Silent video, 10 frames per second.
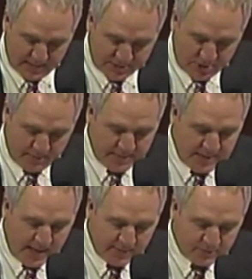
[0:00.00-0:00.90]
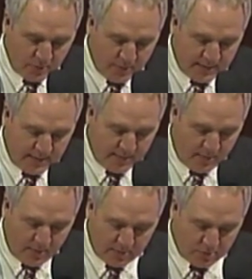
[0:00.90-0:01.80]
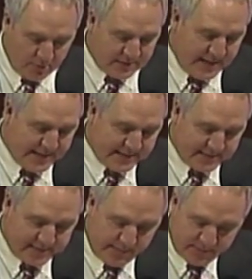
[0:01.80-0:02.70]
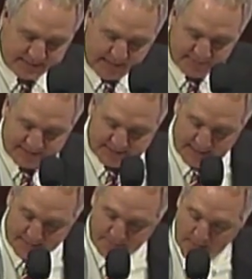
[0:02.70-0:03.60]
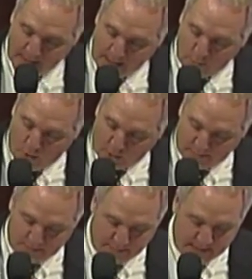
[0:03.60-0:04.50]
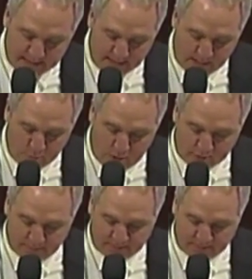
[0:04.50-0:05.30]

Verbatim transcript: Chairman Jaczko, in an article dated December 7, said, I welcome debate, I welcome